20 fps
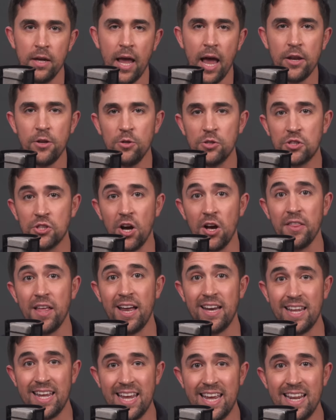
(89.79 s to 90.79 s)
And you saw
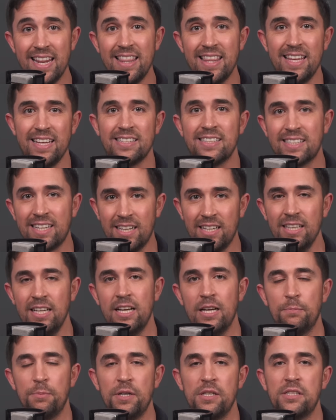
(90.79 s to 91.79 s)
that in this
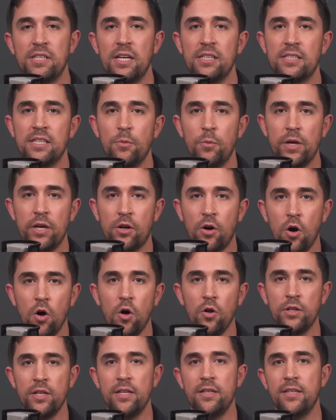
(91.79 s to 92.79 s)
clip. He says that we
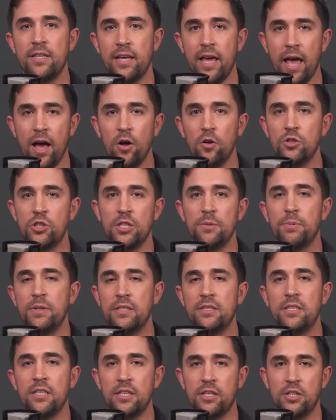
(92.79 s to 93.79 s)
called in the
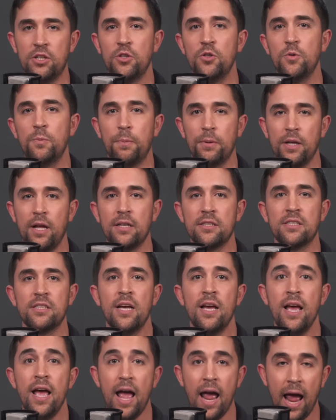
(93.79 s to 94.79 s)
LGBTQ plus
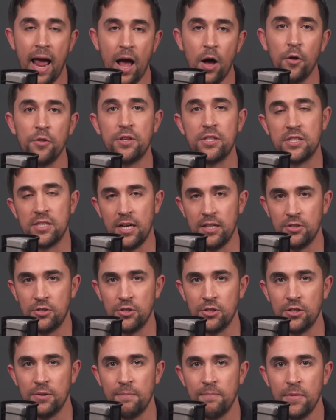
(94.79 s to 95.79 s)
health
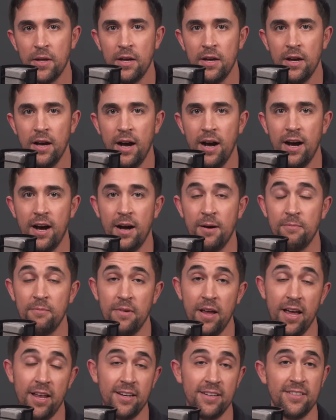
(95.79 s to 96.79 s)
center.
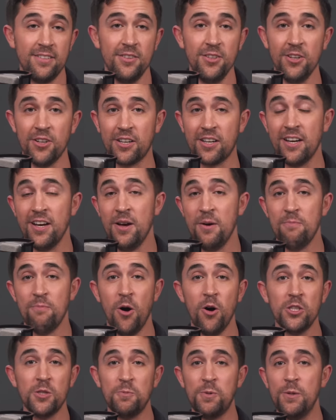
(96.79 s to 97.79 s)
And look,
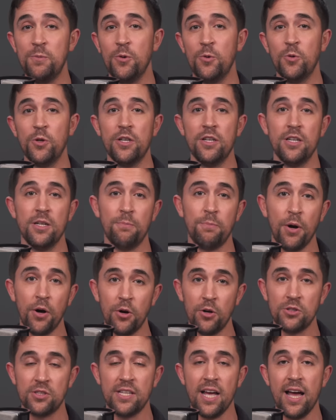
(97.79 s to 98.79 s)
most people wouldn't
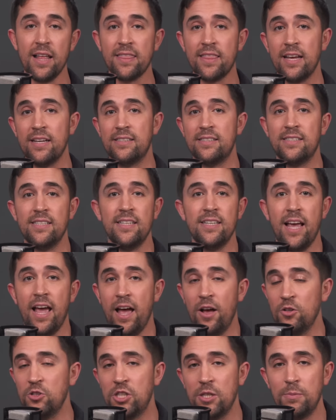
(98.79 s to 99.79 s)
oppose that. They'd see
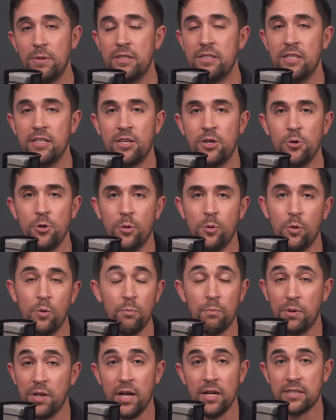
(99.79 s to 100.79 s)
LGBTQ
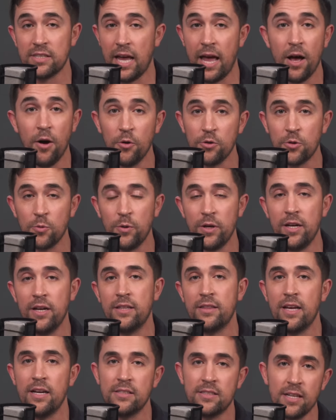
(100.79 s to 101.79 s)
plus health
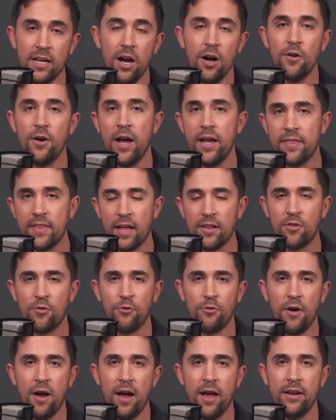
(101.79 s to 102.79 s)
week. They say, all right, that's
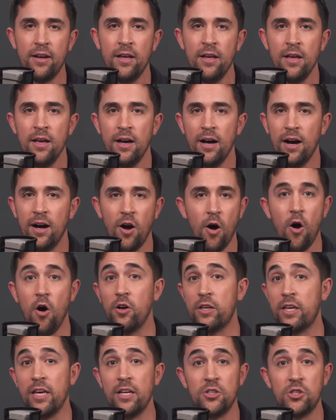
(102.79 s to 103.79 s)
fine.
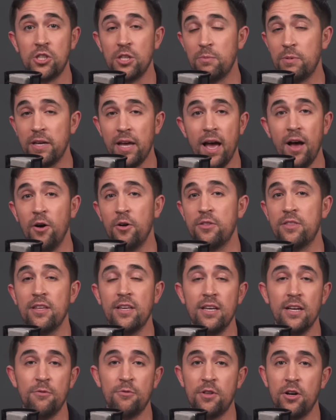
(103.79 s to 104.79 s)
All kids should be
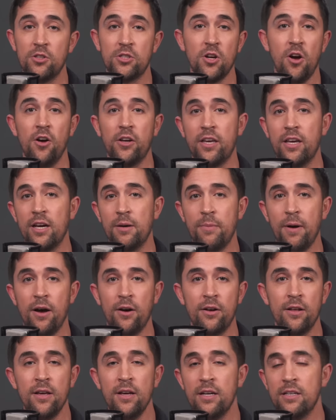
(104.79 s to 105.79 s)
healthy. If they're talking
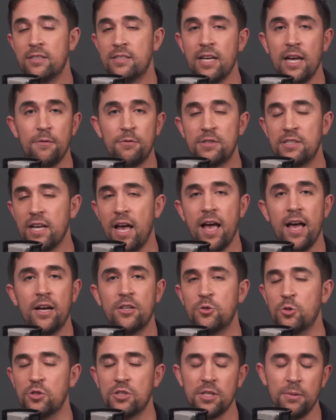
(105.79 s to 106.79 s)
about safe
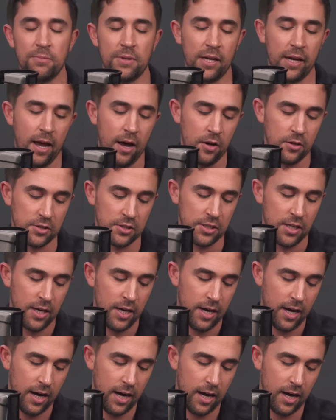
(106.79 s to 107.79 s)
sex or something else,
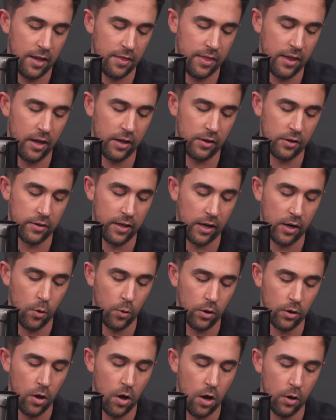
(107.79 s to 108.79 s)
they
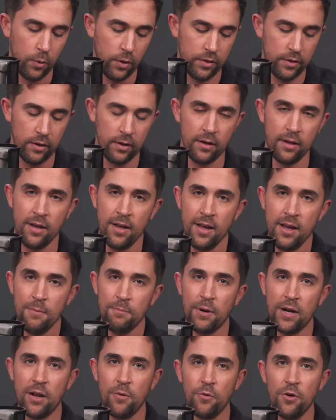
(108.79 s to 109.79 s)
go along with it.
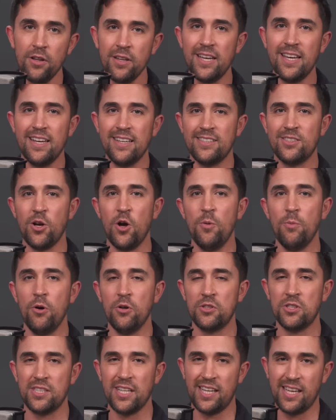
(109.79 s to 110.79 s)
But it really is
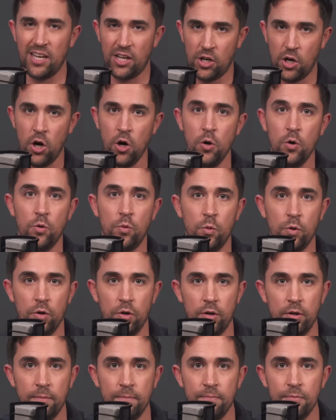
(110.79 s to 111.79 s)
almost like a code
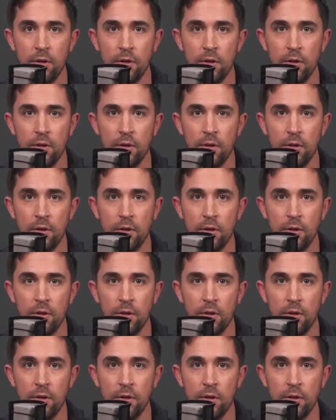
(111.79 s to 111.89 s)
word.